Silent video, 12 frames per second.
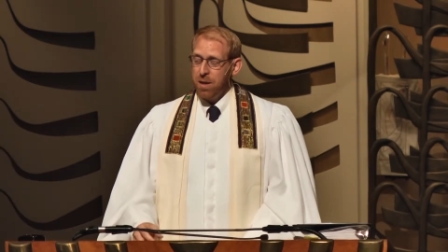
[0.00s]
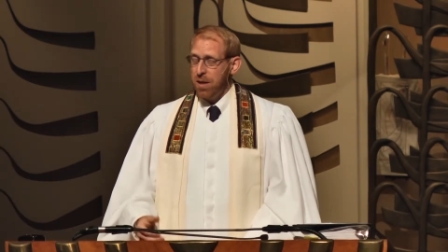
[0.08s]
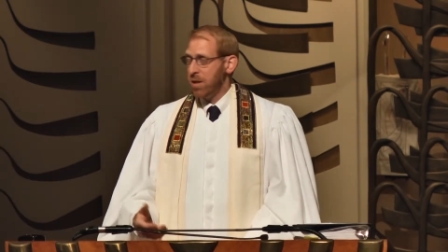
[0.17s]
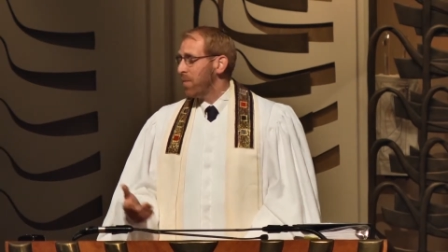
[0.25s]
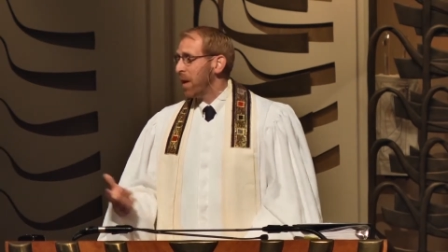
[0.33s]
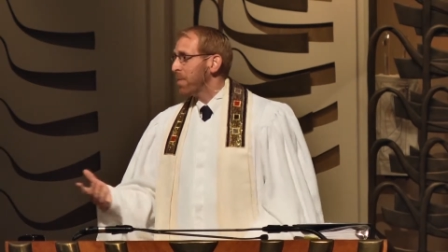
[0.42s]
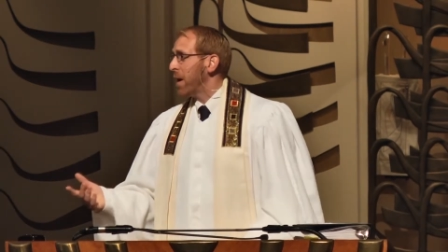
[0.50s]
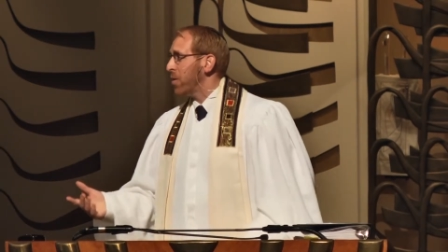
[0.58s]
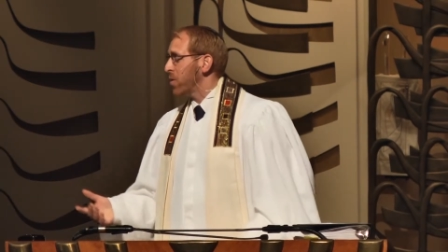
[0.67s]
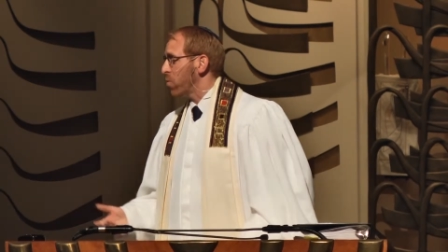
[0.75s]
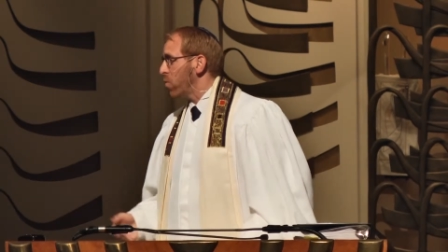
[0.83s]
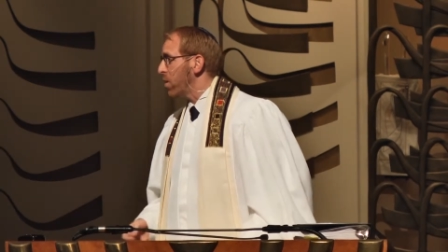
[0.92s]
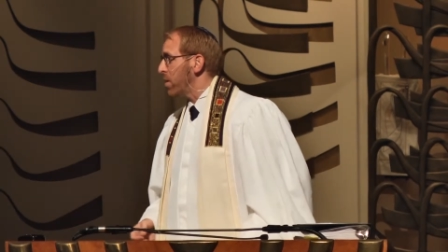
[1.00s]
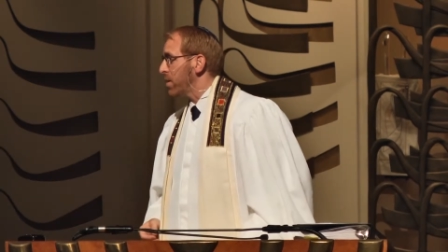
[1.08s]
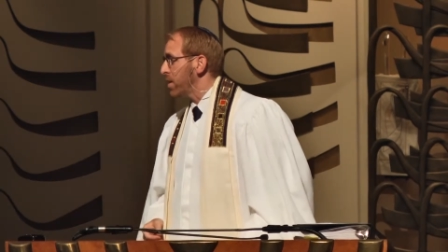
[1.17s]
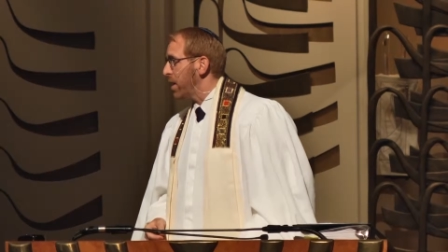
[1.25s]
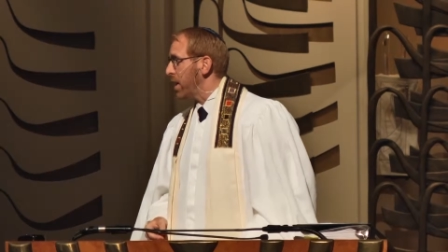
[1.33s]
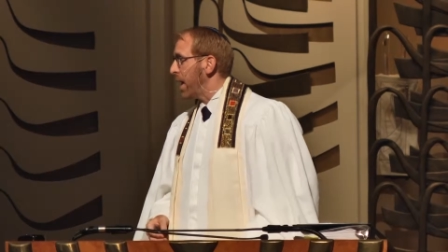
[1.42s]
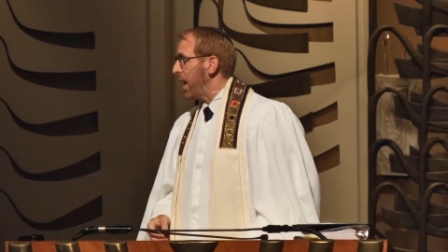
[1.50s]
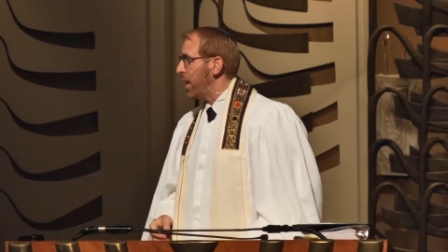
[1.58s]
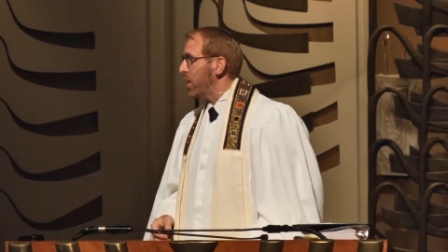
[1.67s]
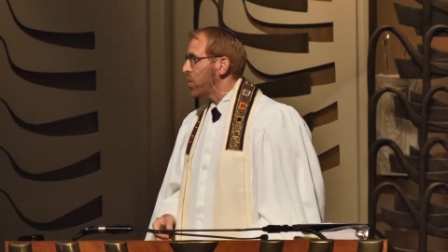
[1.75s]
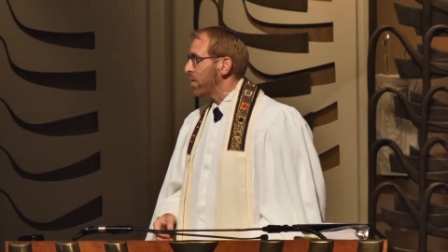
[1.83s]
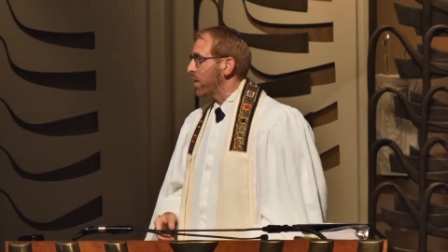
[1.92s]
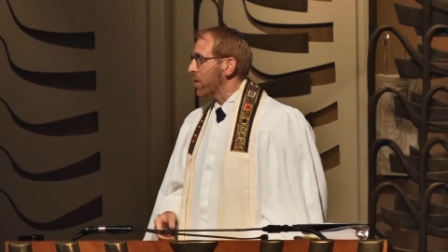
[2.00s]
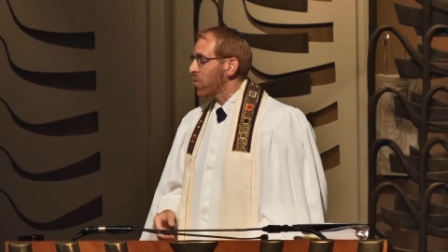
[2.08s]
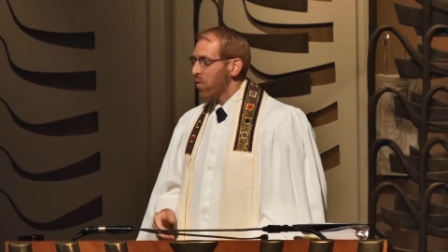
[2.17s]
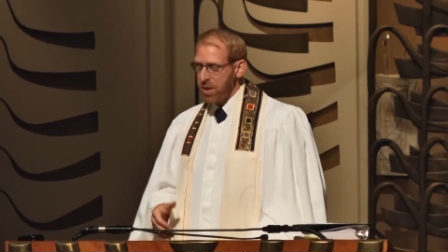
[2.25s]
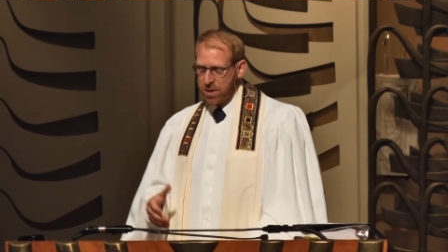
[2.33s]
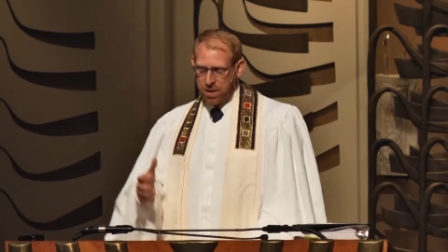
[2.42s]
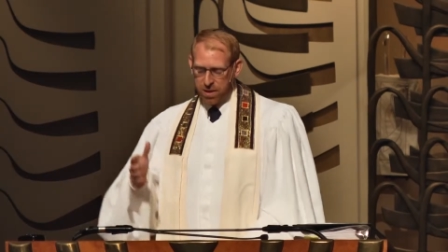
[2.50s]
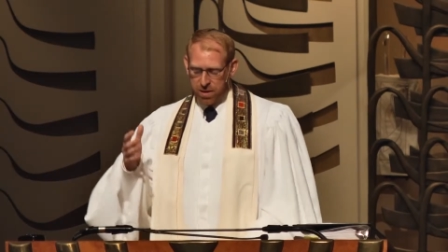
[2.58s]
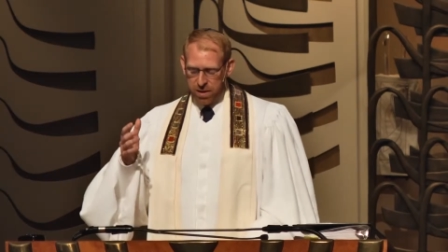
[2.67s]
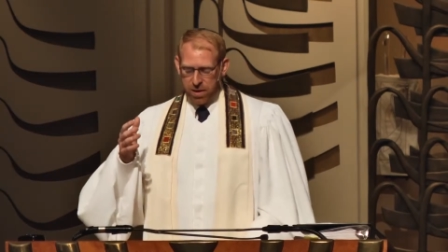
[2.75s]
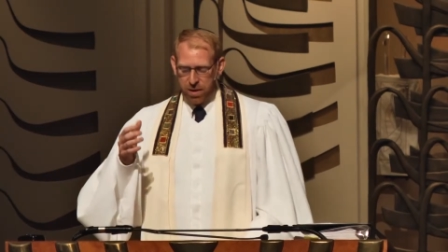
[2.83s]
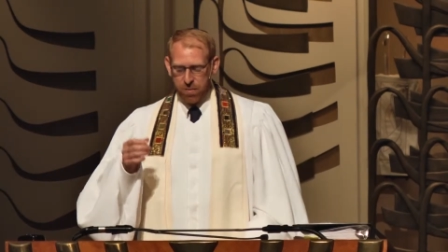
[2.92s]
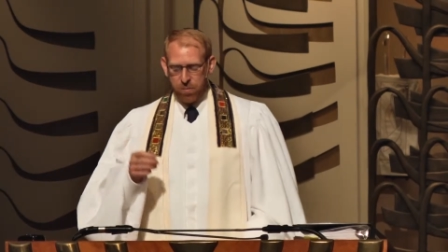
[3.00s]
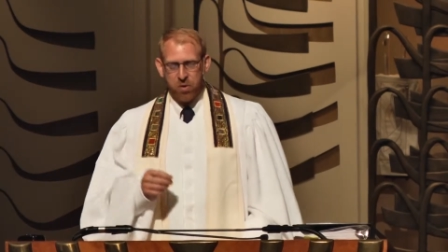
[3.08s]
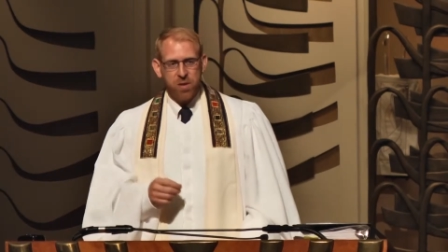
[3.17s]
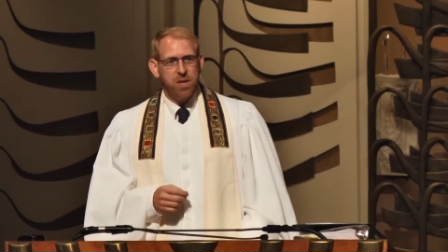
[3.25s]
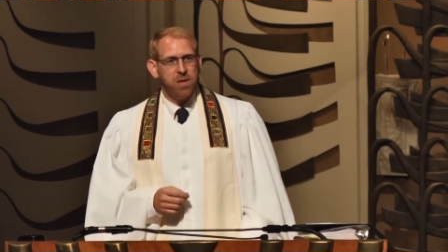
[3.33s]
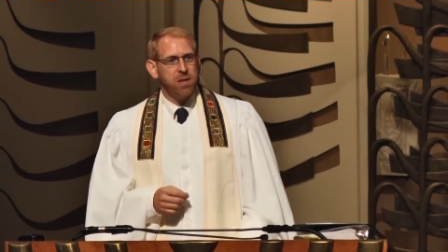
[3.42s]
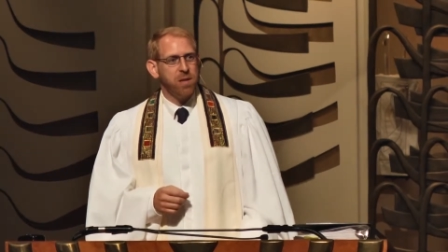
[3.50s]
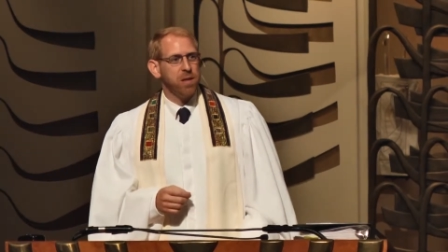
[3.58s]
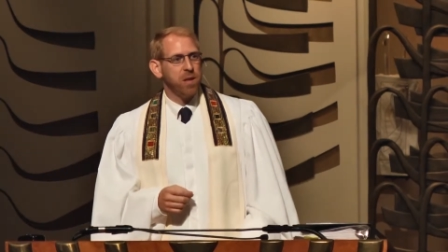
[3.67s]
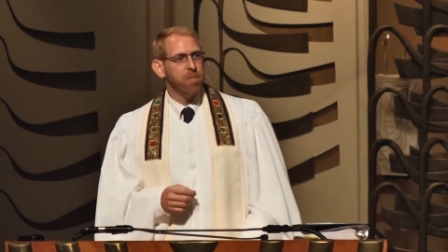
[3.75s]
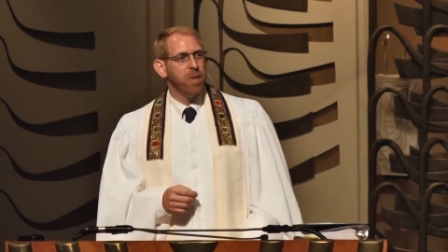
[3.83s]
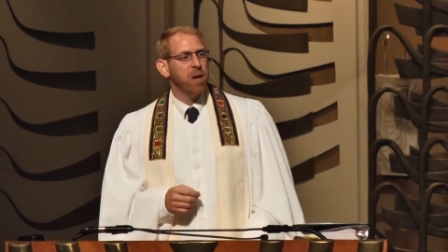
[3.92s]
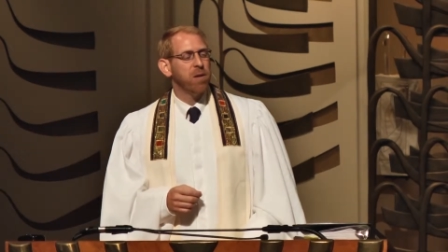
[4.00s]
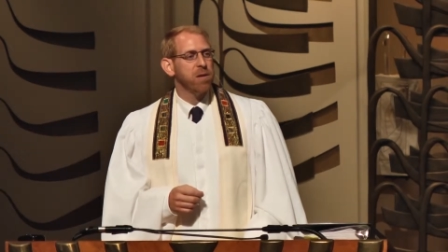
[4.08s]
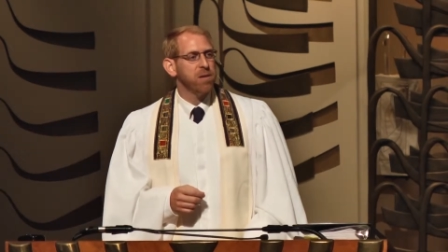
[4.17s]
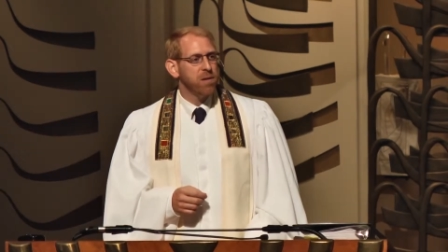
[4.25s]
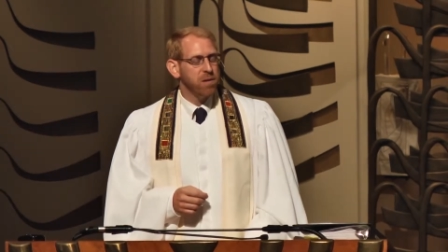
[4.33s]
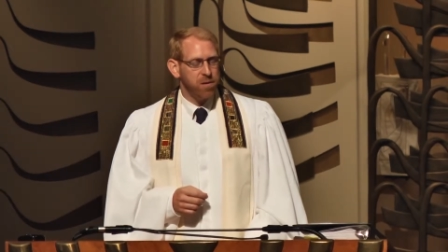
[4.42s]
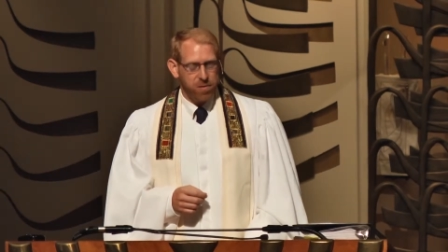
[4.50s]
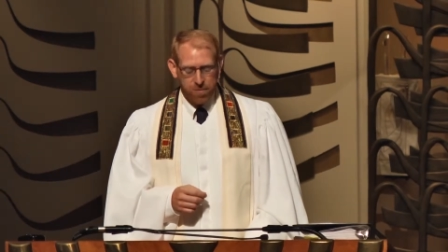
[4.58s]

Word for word: And to make matters worse, in an age of increasingly persistent comparison,